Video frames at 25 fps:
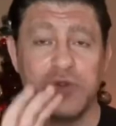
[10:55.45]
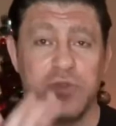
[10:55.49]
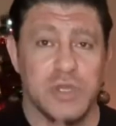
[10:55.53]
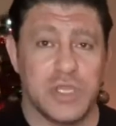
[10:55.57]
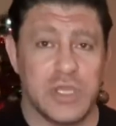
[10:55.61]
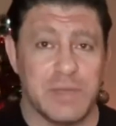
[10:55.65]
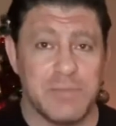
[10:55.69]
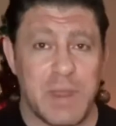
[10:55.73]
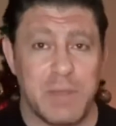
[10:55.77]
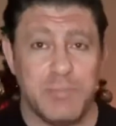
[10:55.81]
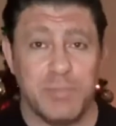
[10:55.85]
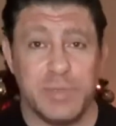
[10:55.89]

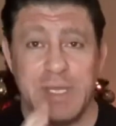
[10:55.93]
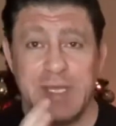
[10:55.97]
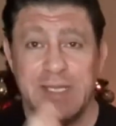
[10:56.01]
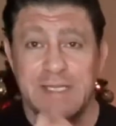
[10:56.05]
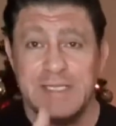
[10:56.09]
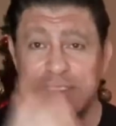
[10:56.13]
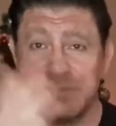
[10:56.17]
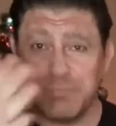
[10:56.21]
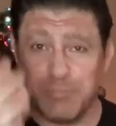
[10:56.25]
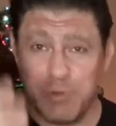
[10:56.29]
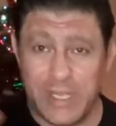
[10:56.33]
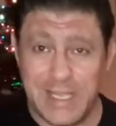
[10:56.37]
Look at my
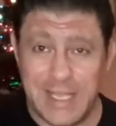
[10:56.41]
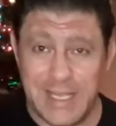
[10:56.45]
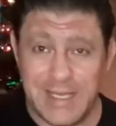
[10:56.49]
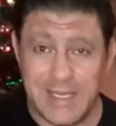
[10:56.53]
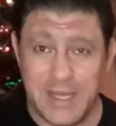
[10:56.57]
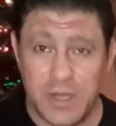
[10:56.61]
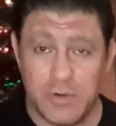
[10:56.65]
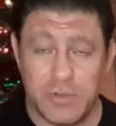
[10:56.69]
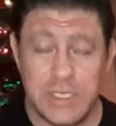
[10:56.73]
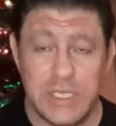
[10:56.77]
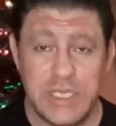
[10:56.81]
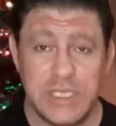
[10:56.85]
playlist breaking
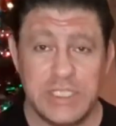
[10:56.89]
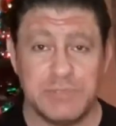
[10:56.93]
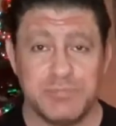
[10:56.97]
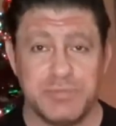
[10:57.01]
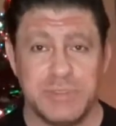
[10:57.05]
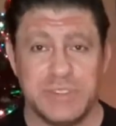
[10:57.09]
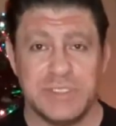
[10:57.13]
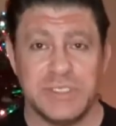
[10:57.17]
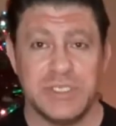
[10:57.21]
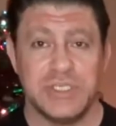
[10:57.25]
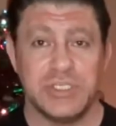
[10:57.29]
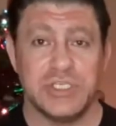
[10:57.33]
down each
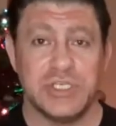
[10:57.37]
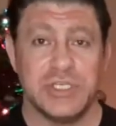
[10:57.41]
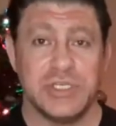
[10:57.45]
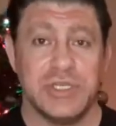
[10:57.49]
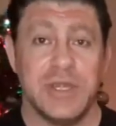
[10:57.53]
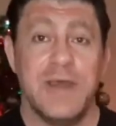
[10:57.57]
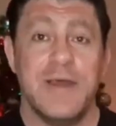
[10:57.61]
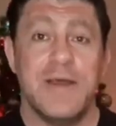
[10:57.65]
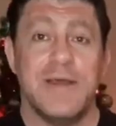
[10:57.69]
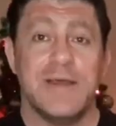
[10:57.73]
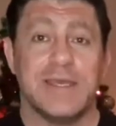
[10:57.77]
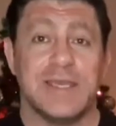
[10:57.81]
position.